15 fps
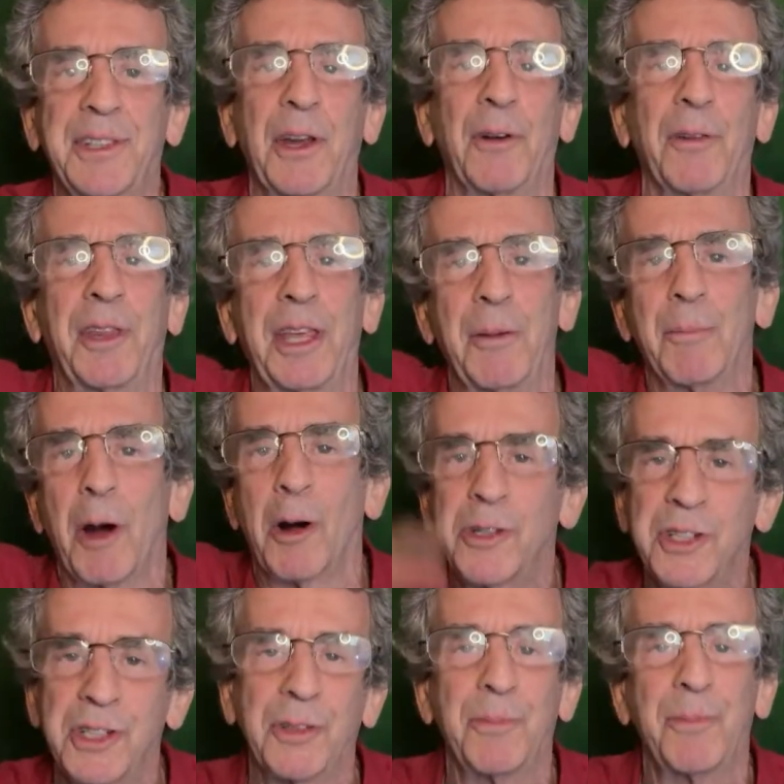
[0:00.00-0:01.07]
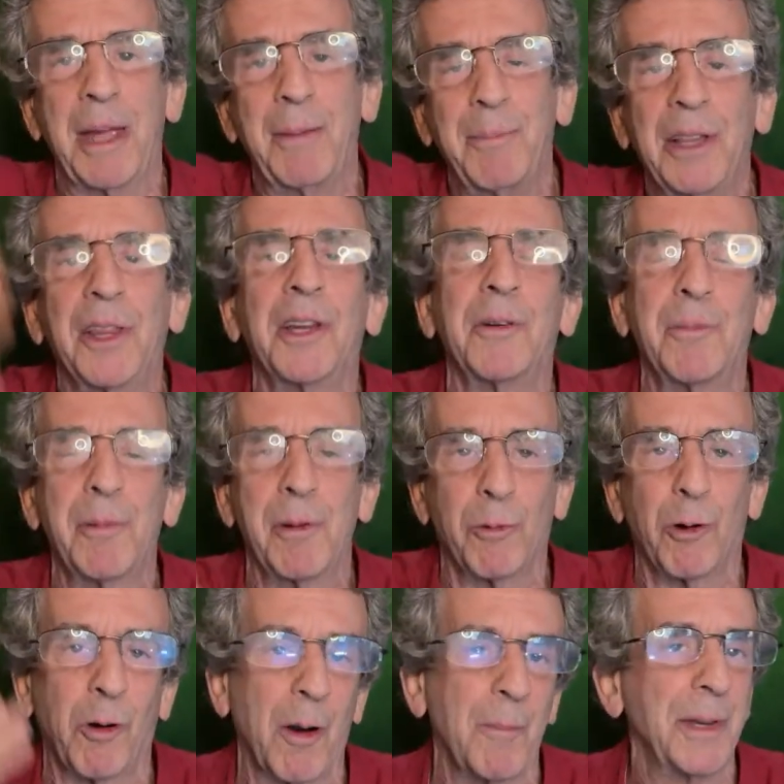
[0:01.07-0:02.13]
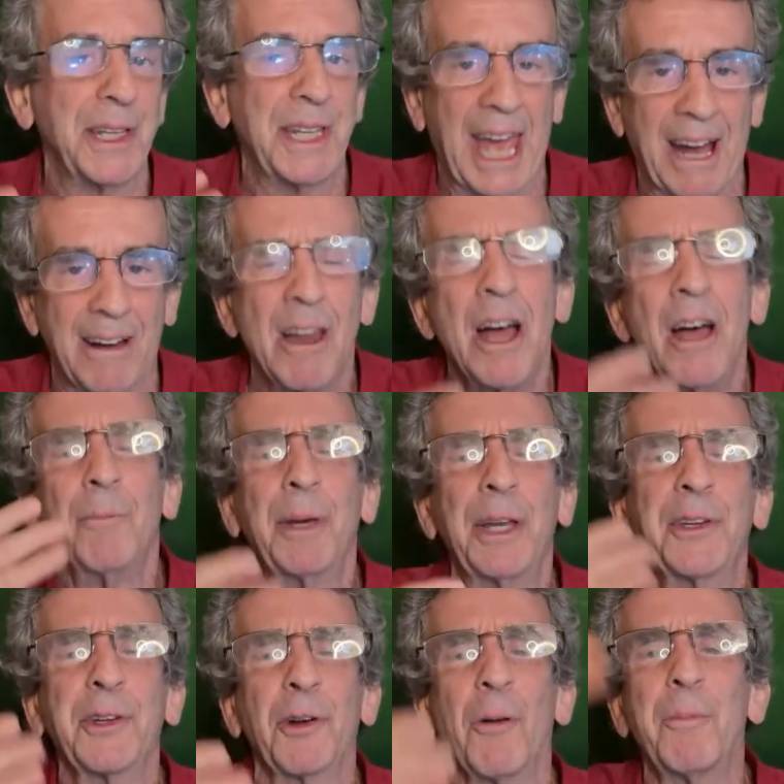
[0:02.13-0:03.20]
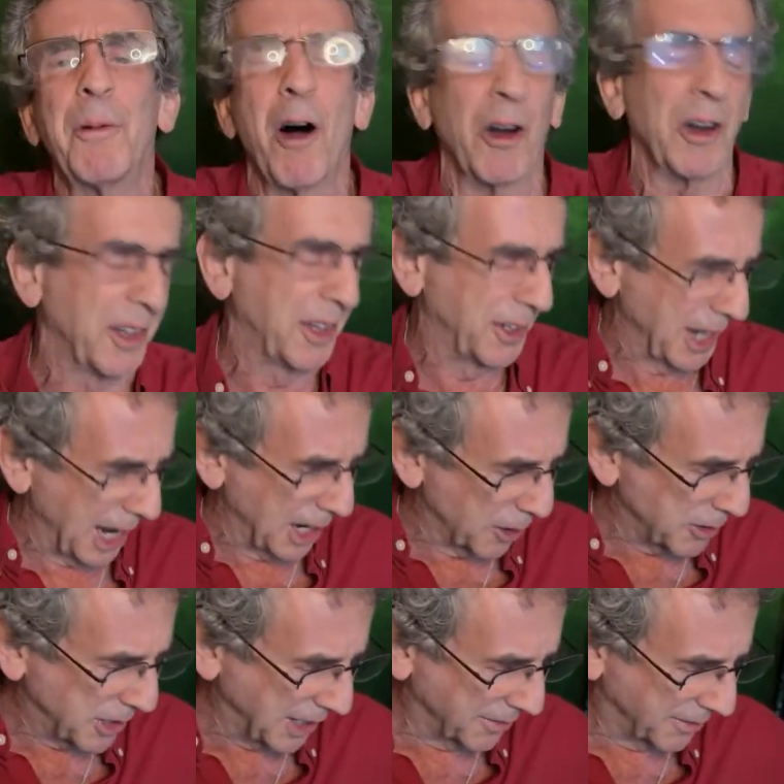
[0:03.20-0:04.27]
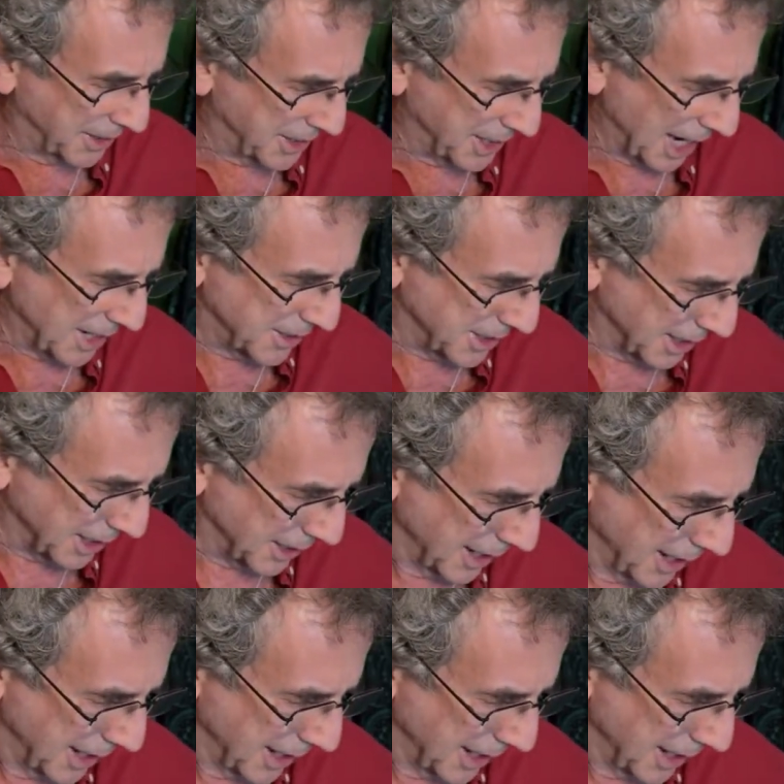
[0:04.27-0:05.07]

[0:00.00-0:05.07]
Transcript: So the emotions may be a little bit more up and down, but it's all part of this energy of ascension.